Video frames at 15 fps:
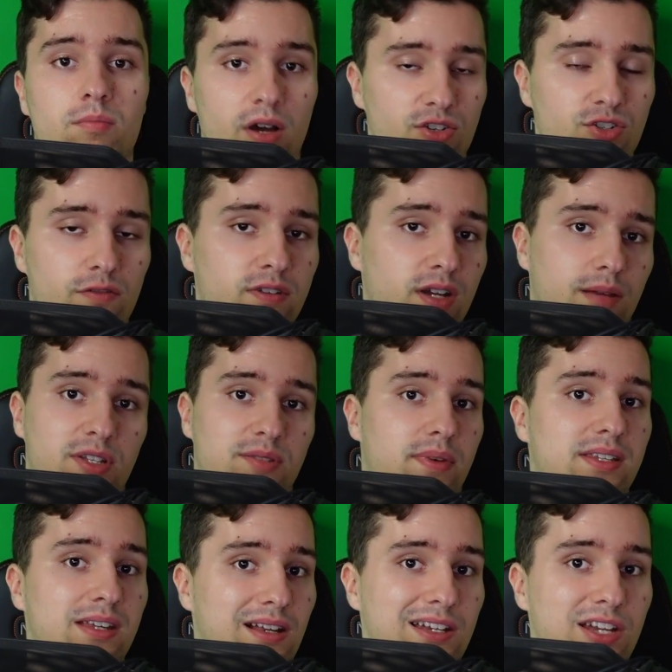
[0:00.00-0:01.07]
bunch of time. It's
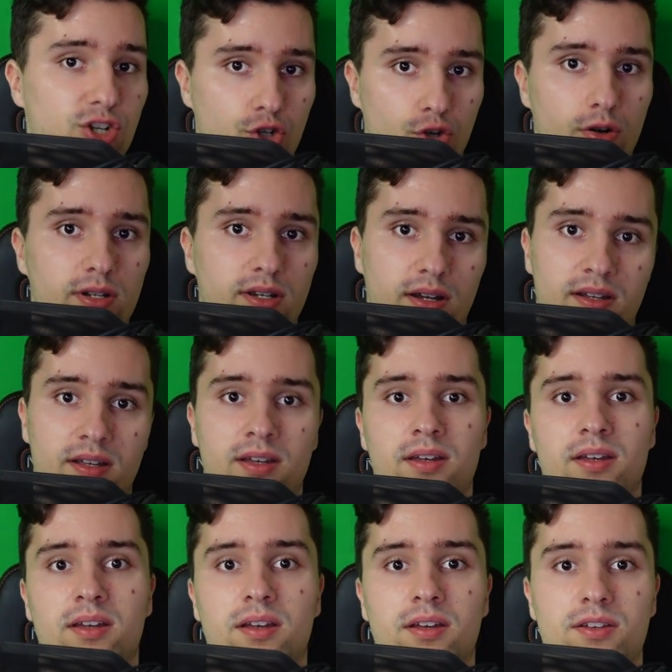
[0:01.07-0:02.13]
basically a shortcut.
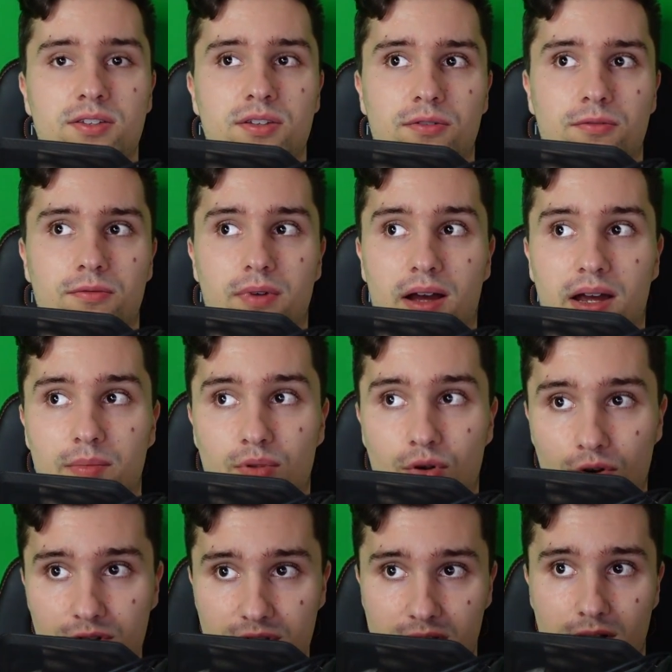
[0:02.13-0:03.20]
So I
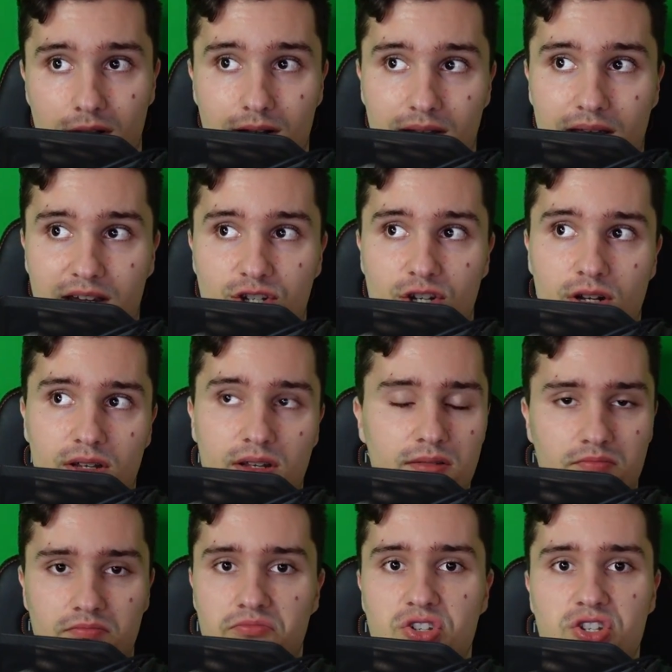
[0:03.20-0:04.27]
personally actually
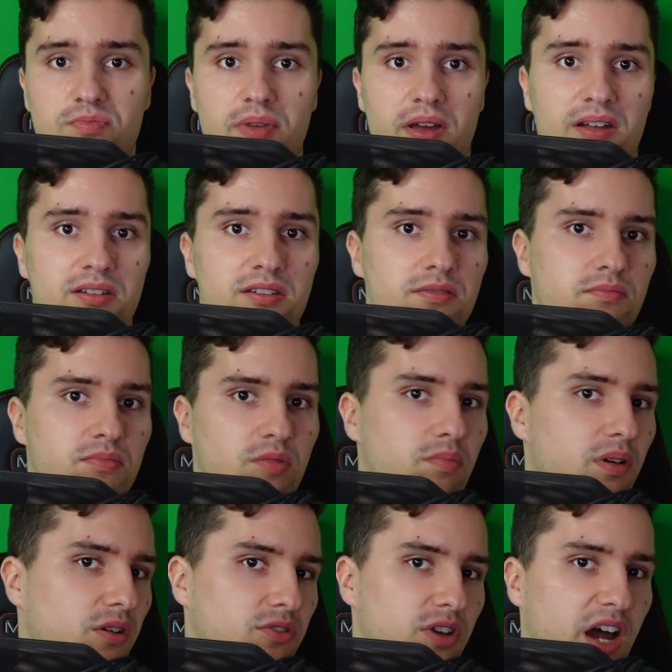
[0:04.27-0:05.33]
spend
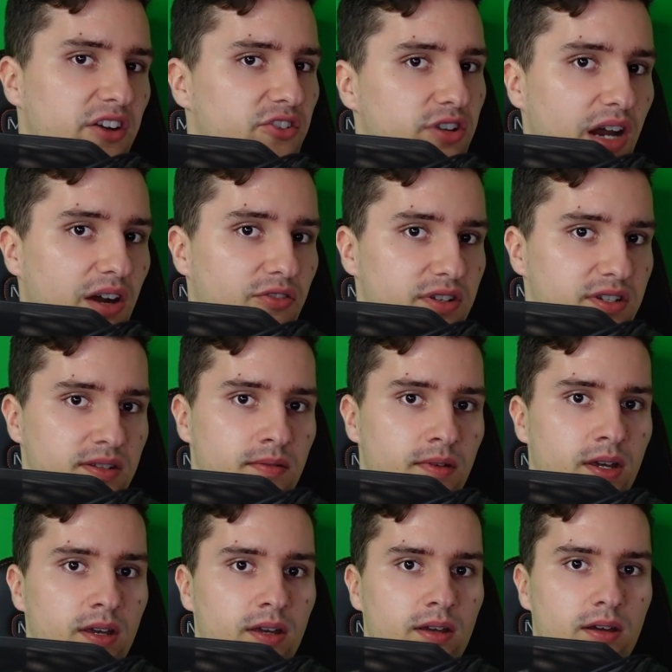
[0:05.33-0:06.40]
about 100 hours
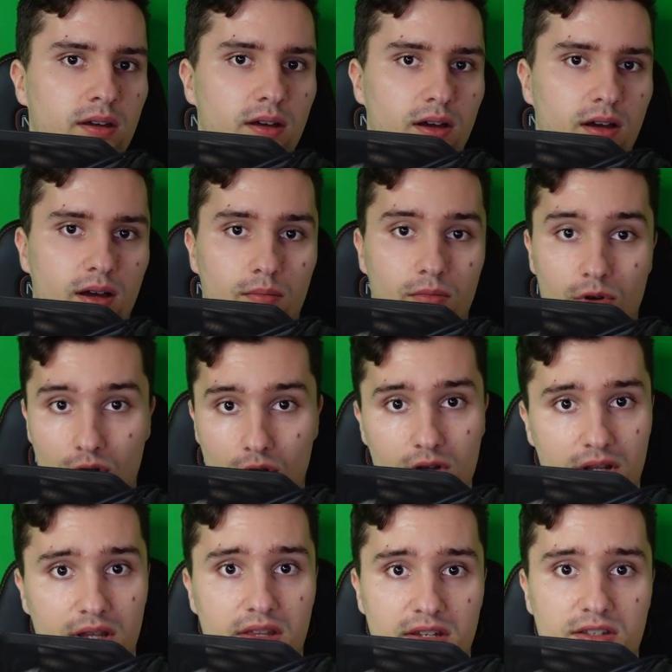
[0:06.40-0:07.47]

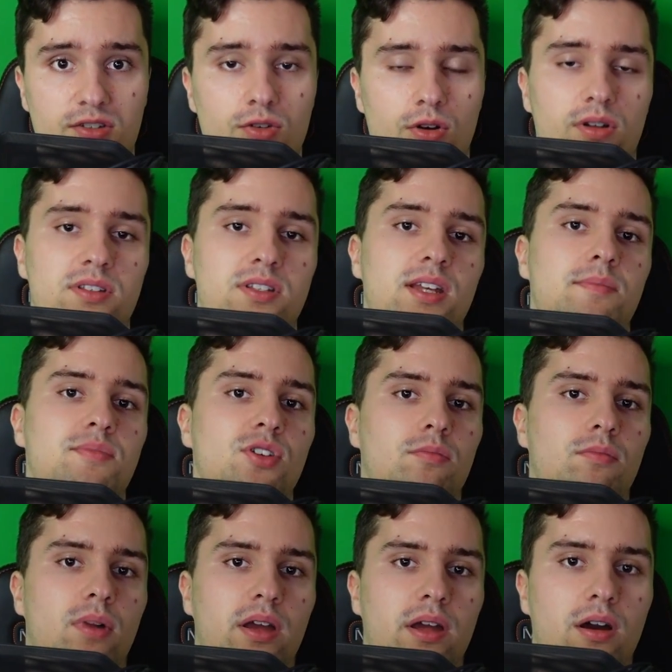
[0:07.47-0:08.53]
learning these concepts
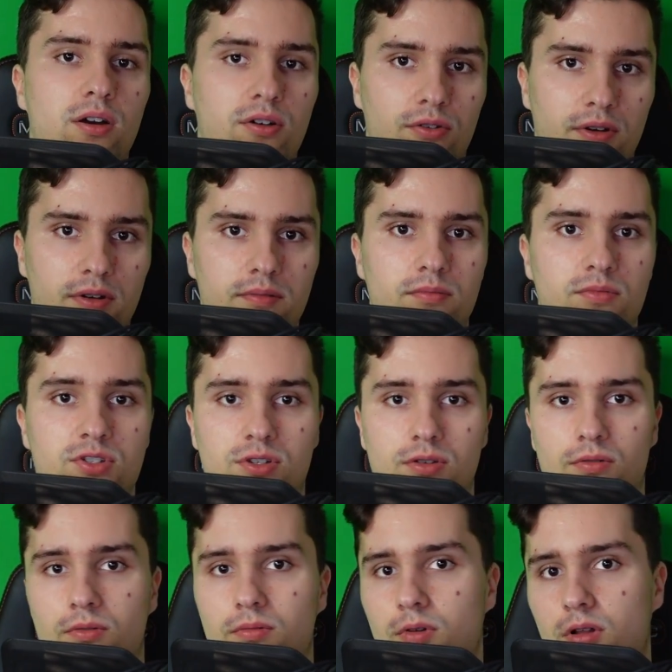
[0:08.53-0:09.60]
on my own.
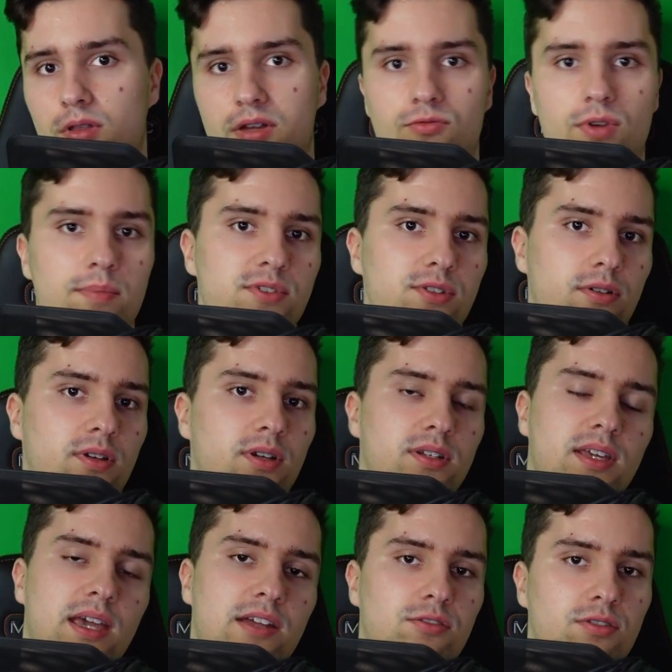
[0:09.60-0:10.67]
So all that
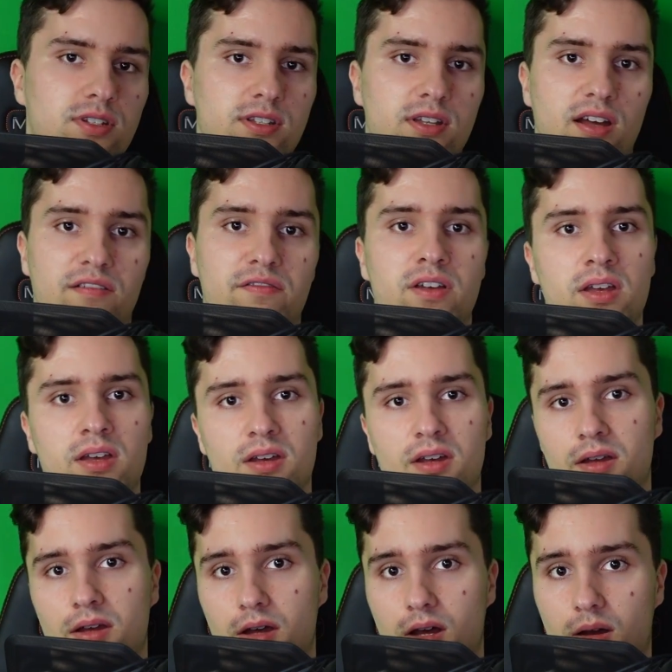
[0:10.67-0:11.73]
WebSocket, Ktor stuff,
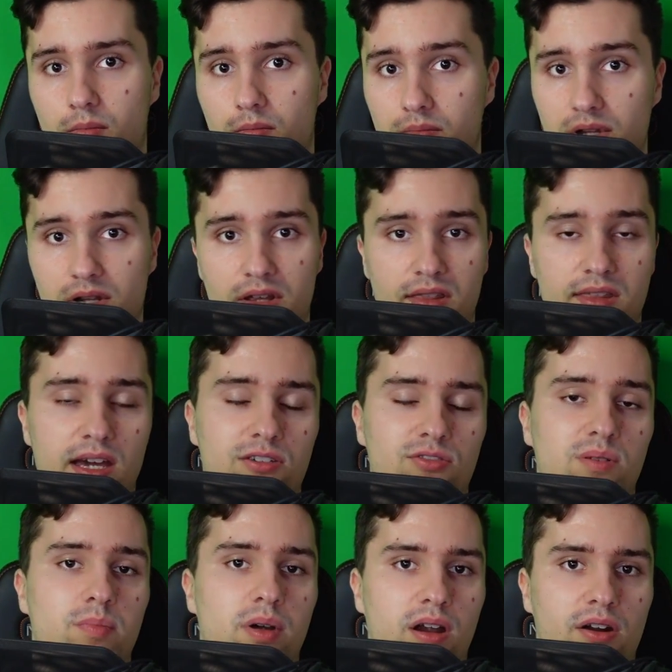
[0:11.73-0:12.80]
building the
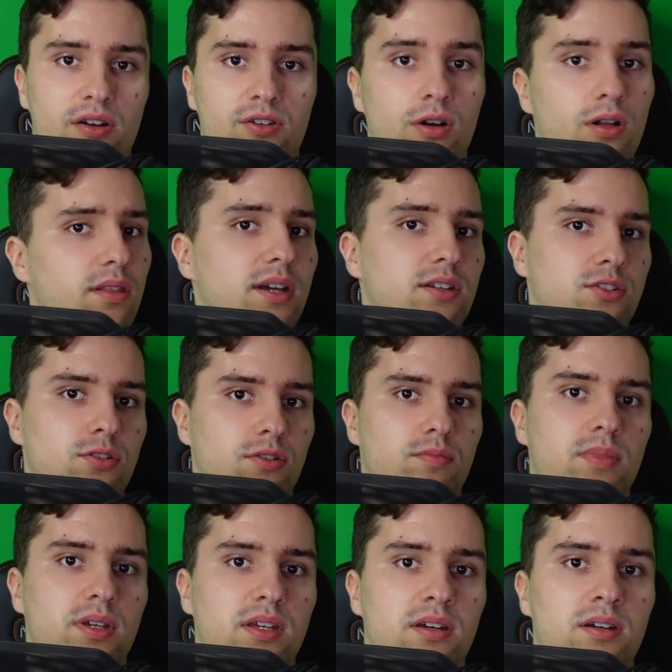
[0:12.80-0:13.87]
Android part, all that took
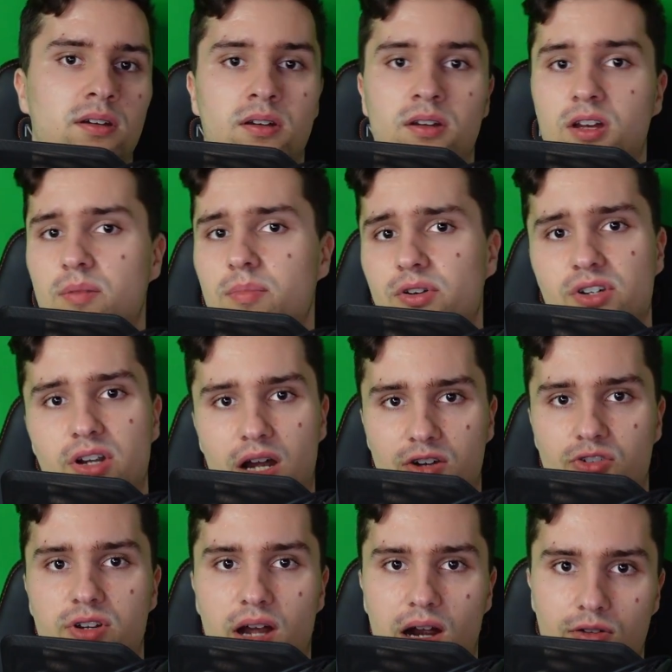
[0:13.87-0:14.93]
me about
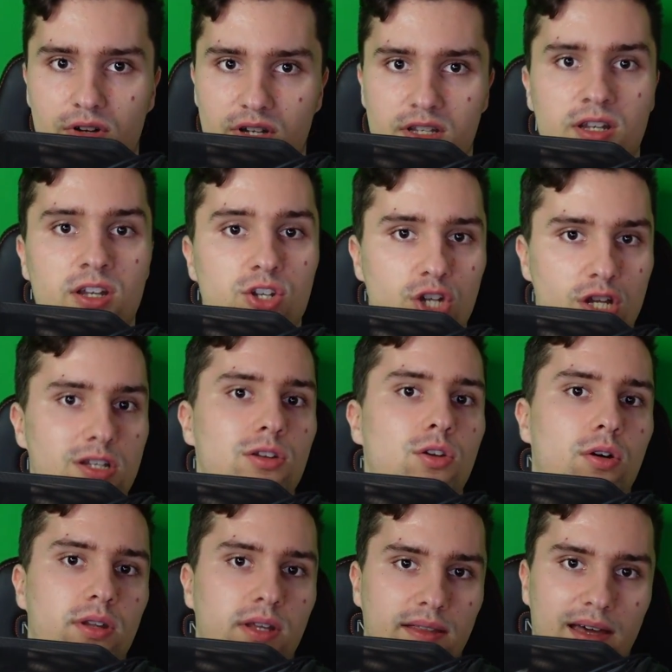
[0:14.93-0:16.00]
100 hours just
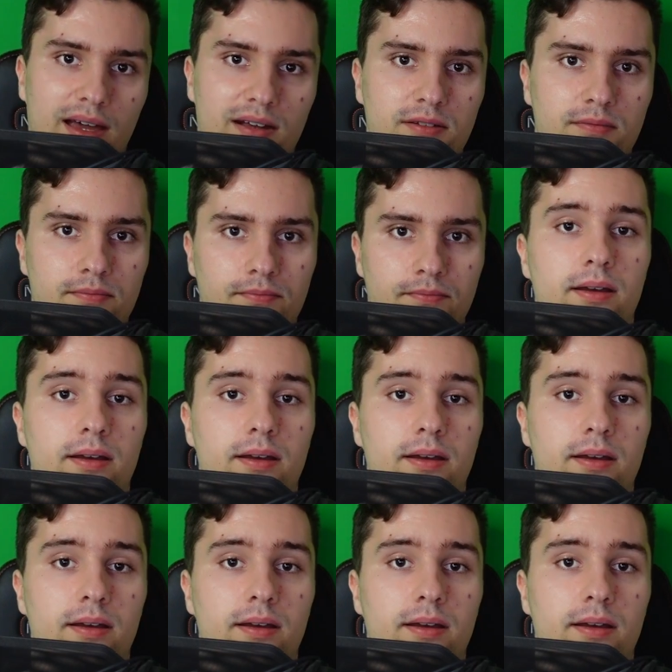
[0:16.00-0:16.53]
learning that.